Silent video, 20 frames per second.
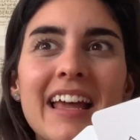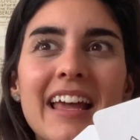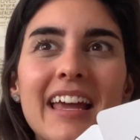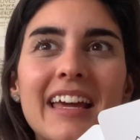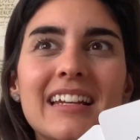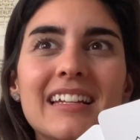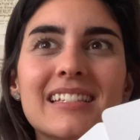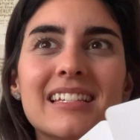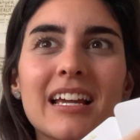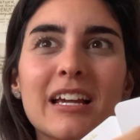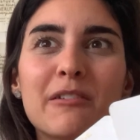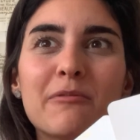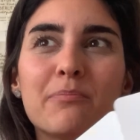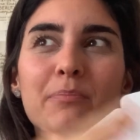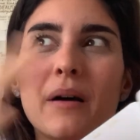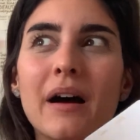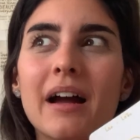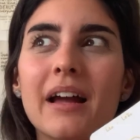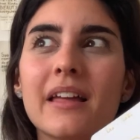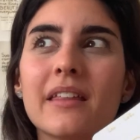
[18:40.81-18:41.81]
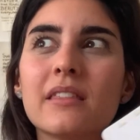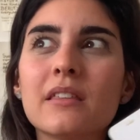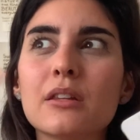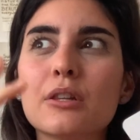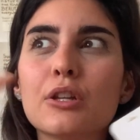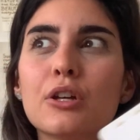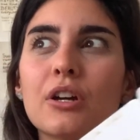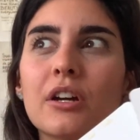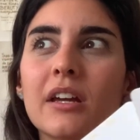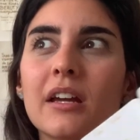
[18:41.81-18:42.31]
And it's like by the
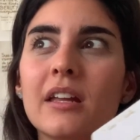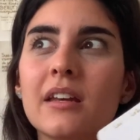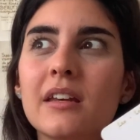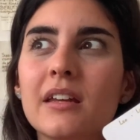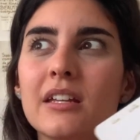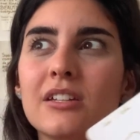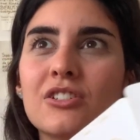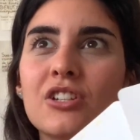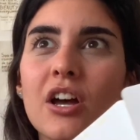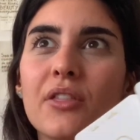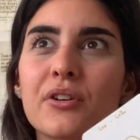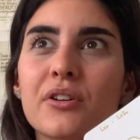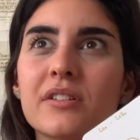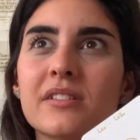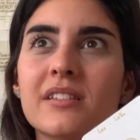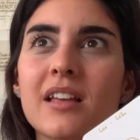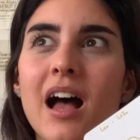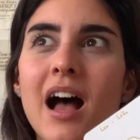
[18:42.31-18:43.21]
look in each other's